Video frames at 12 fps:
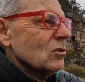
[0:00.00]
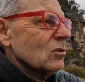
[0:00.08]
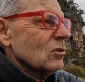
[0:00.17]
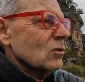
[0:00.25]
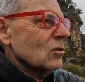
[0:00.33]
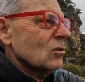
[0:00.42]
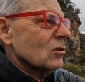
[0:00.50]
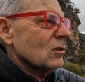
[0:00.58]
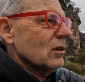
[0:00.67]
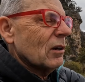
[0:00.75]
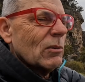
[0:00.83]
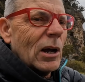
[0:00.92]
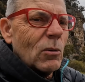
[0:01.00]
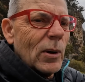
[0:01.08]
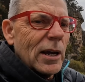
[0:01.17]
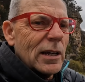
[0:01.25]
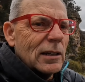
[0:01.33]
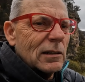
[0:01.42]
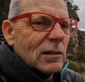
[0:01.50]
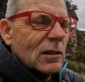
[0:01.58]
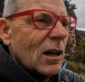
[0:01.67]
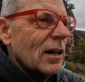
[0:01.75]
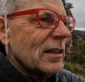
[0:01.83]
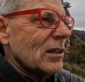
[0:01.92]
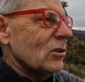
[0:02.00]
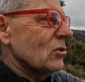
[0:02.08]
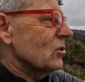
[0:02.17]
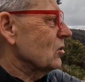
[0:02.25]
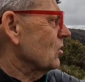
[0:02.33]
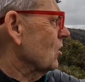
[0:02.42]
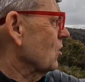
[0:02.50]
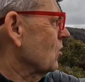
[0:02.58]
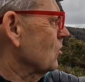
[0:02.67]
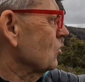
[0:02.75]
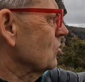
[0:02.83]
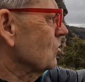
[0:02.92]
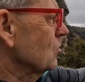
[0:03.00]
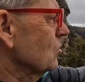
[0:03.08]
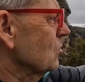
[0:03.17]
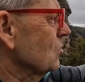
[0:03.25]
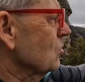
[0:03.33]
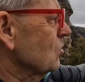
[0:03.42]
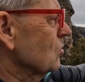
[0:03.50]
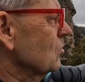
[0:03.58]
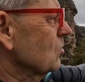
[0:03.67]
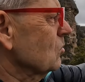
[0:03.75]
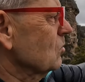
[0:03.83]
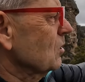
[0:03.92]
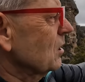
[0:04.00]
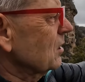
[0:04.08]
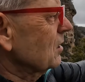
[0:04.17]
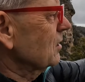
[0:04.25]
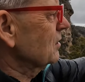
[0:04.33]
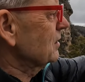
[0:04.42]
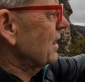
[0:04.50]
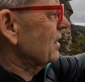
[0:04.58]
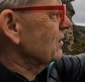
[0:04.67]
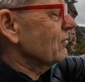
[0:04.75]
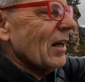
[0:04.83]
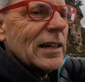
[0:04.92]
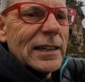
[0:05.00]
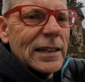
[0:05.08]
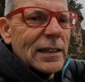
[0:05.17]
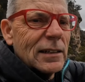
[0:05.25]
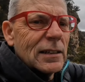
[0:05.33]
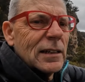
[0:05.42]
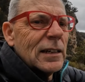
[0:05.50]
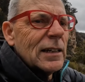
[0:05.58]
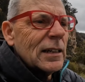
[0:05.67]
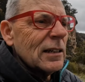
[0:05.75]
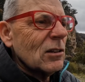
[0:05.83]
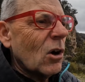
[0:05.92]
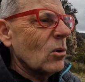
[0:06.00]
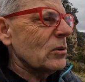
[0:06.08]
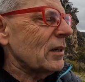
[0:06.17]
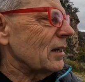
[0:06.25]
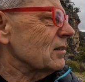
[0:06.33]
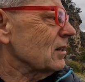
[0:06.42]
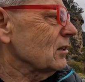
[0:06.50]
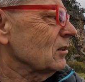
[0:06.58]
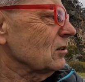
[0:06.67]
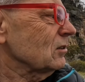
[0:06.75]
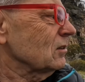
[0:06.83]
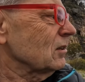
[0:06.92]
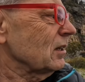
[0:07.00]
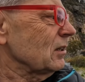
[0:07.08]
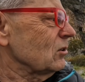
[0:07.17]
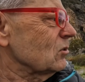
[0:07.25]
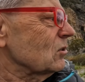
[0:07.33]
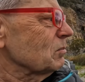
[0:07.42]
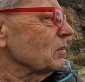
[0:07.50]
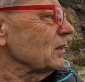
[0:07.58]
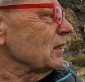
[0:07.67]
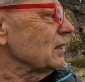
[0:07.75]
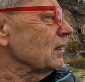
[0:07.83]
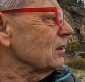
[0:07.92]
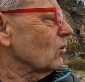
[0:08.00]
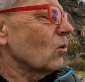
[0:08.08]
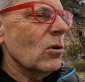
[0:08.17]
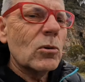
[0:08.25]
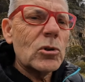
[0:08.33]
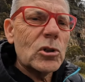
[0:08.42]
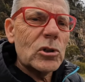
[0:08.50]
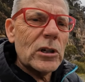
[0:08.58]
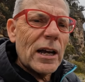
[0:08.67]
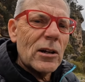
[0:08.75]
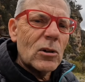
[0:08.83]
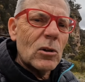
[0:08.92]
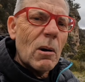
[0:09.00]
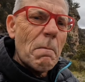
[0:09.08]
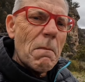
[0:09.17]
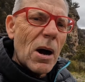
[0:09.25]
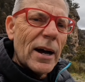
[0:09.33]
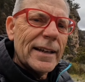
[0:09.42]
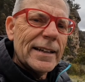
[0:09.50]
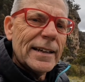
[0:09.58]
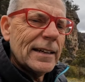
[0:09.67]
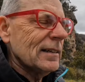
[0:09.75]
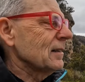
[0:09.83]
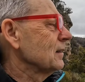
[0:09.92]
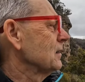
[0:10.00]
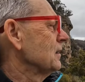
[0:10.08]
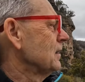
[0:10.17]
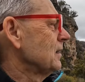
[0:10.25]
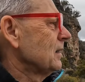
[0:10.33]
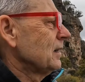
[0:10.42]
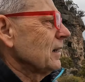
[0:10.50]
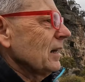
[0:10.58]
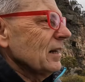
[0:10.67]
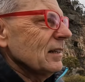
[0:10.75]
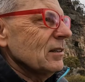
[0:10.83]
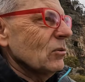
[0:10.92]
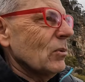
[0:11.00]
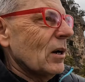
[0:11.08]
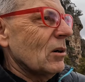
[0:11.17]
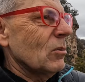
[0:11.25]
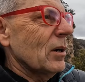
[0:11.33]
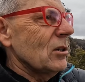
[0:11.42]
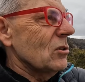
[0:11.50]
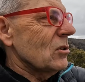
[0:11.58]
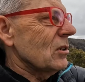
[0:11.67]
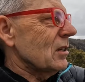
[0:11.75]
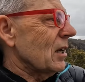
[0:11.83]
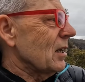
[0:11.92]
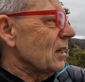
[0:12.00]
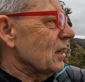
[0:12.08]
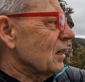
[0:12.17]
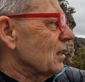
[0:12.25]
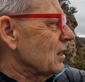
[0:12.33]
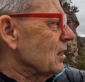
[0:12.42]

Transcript: to, a railway line that used to go to down the valley here. In the old days, there used to be oil shale mining. And the railway used to take,